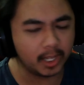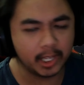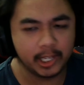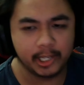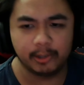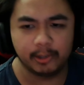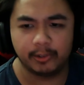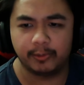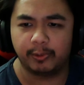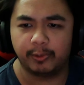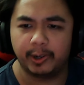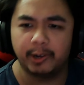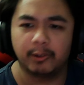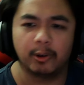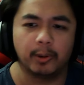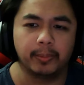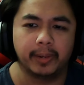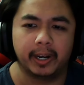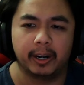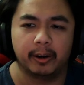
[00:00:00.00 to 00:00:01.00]
you free
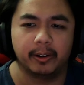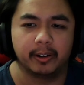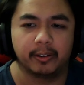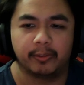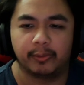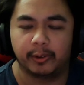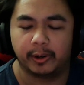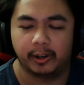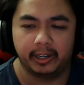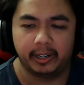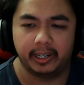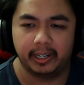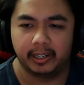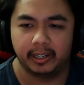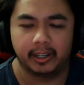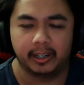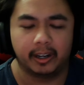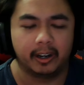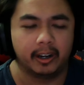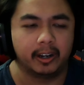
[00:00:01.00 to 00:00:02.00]
roam the area for your
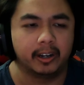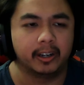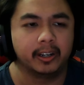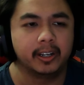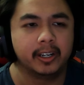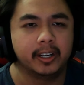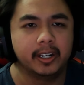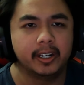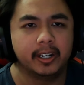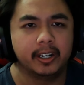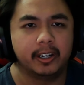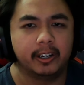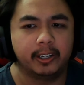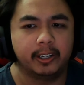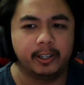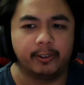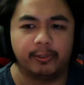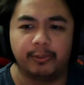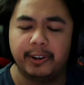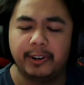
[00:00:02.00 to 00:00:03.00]

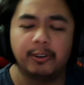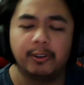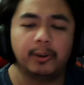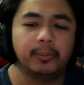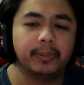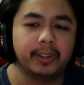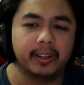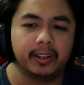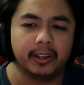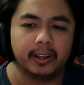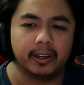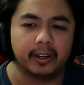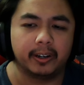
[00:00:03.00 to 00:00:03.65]
you free roam the